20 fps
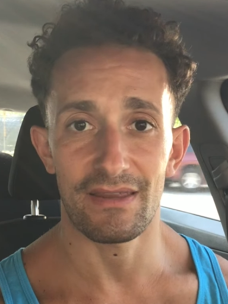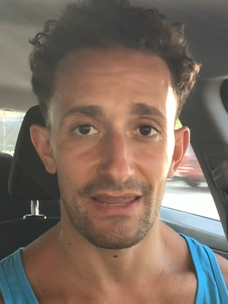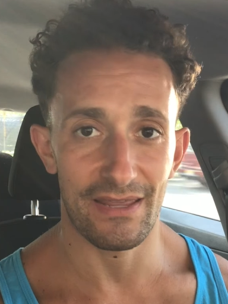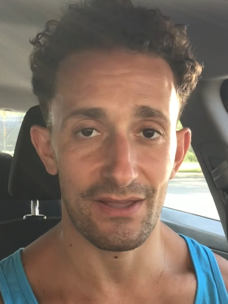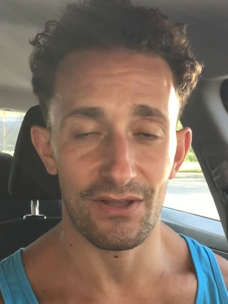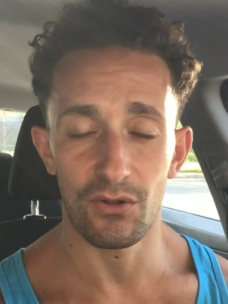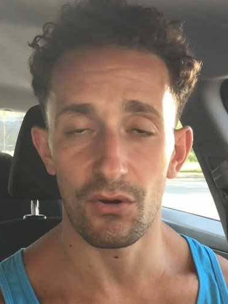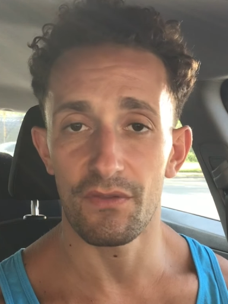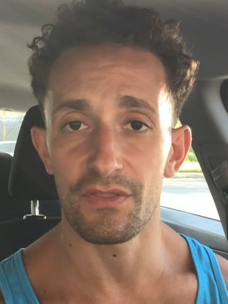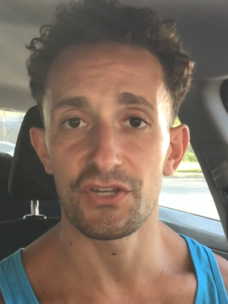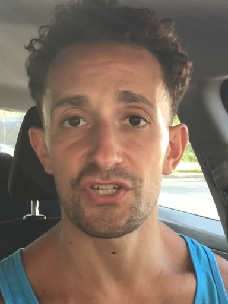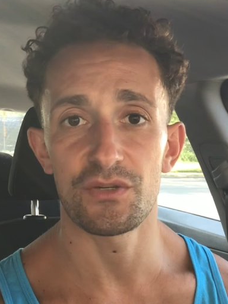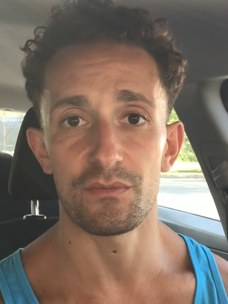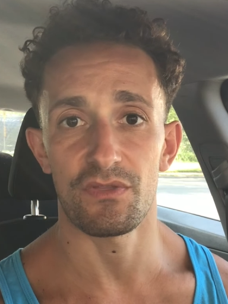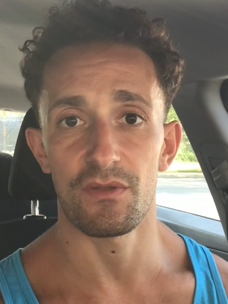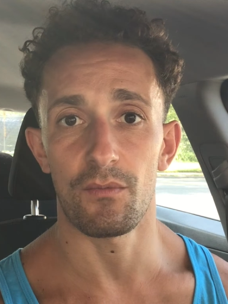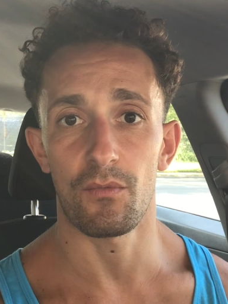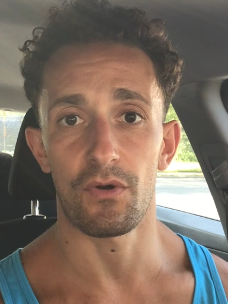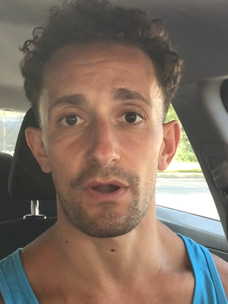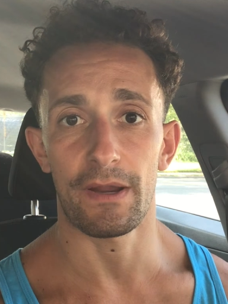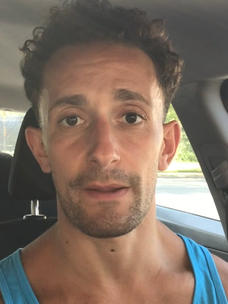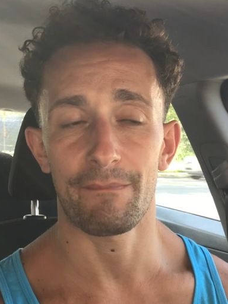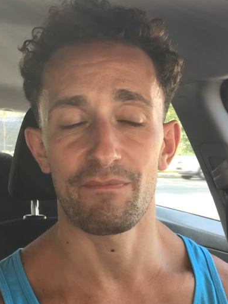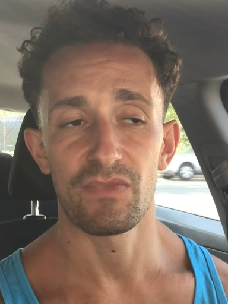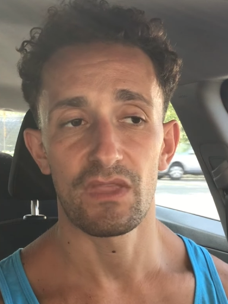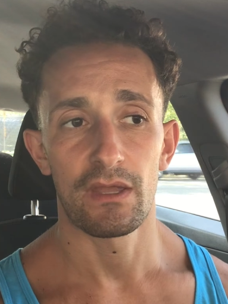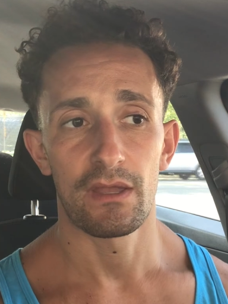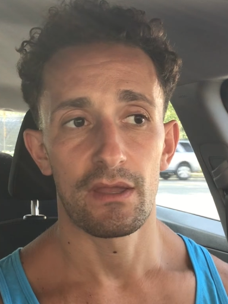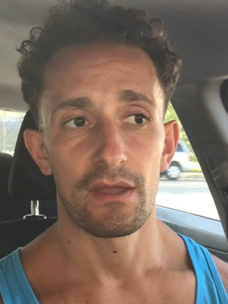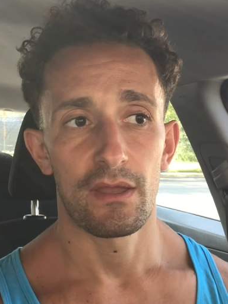he can go to the gym in the morning.
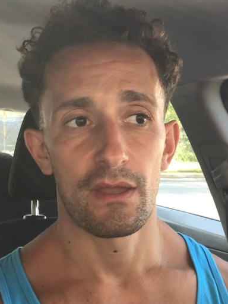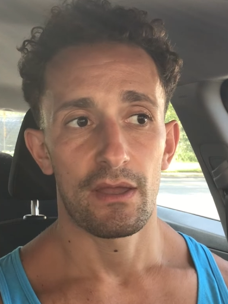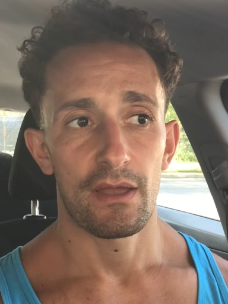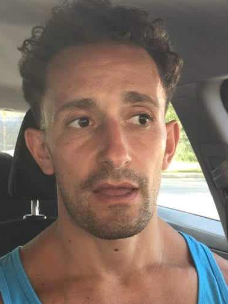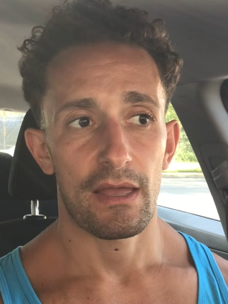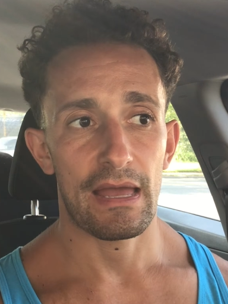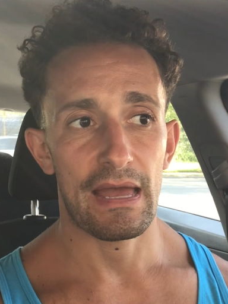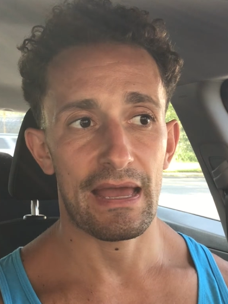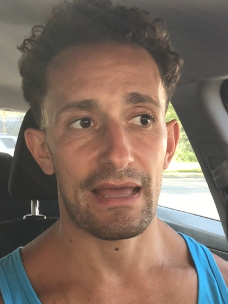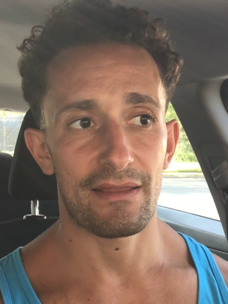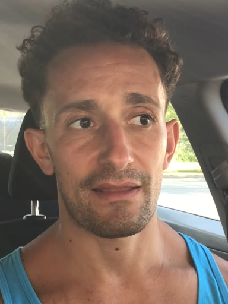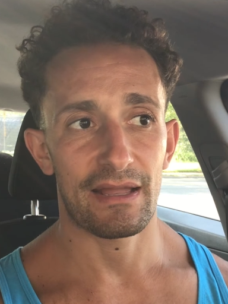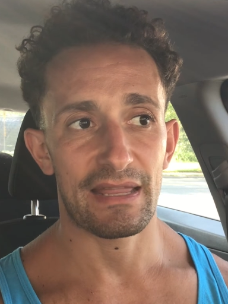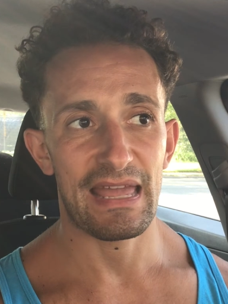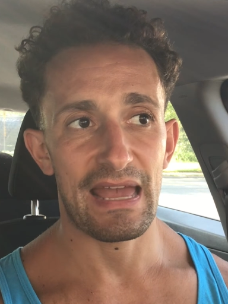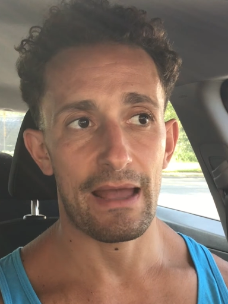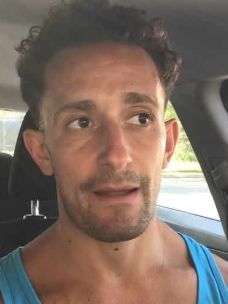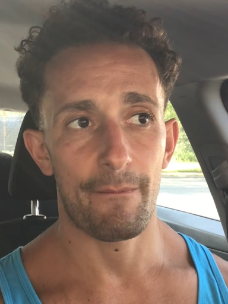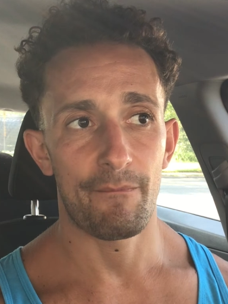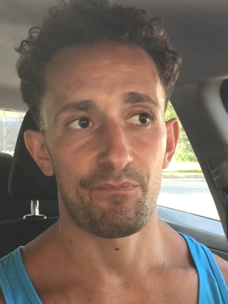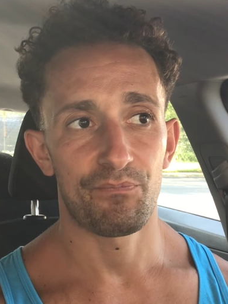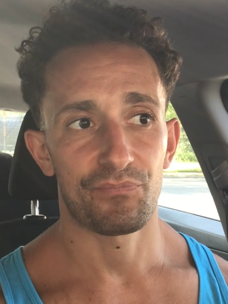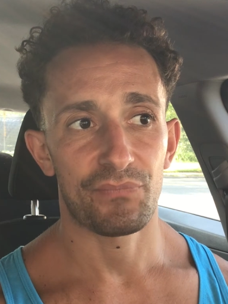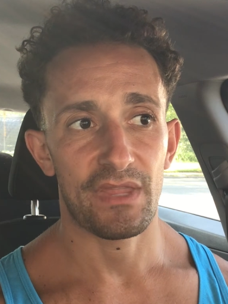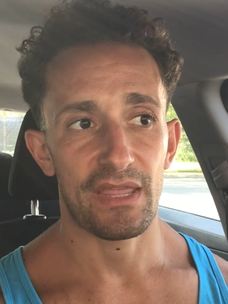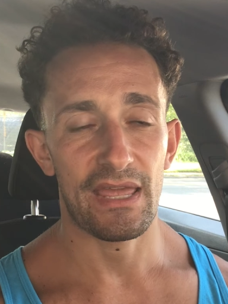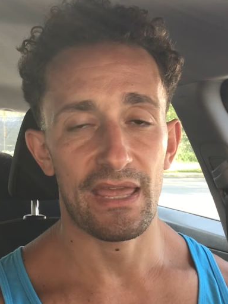And again,